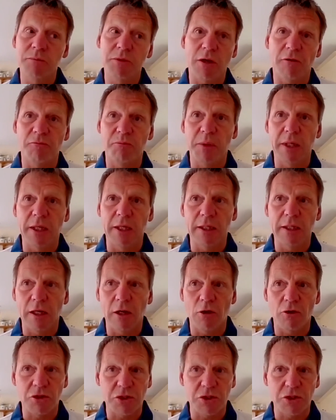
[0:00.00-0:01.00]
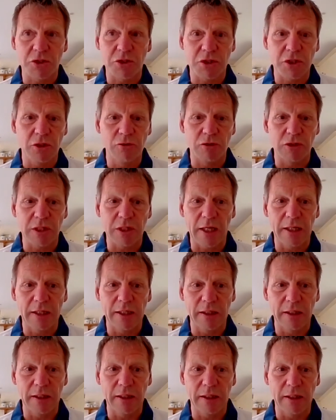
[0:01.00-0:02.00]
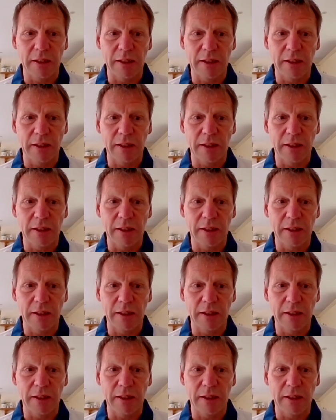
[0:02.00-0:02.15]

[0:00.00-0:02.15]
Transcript: I've been in the last two stadiums.